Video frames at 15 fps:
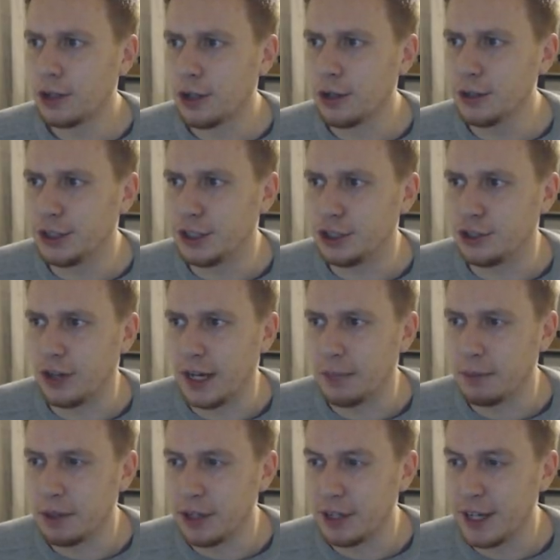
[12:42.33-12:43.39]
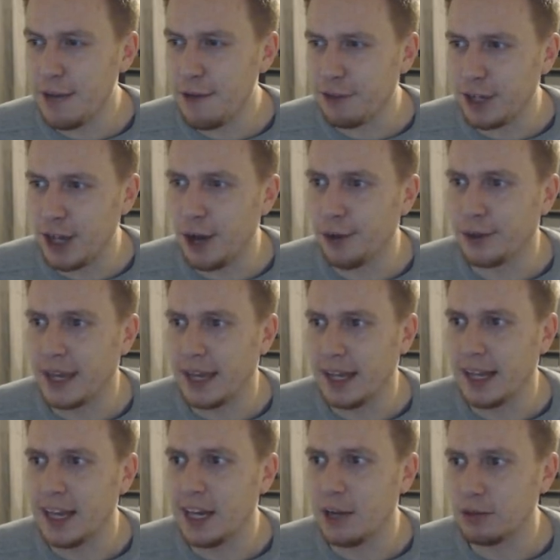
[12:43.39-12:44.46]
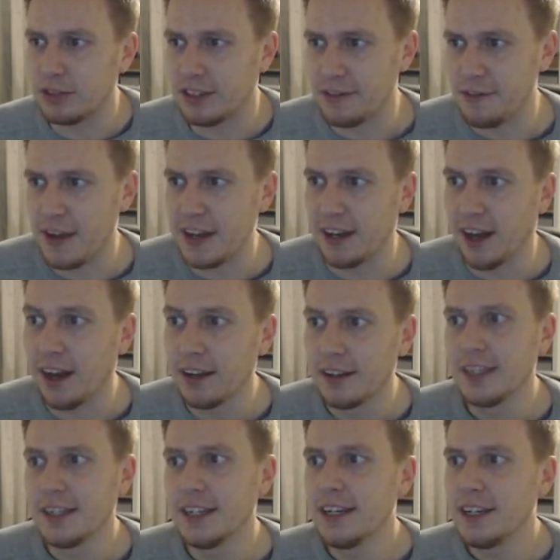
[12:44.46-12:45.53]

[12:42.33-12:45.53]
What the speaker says: Got to concentrate, but you'd never know Chiellini was a defender.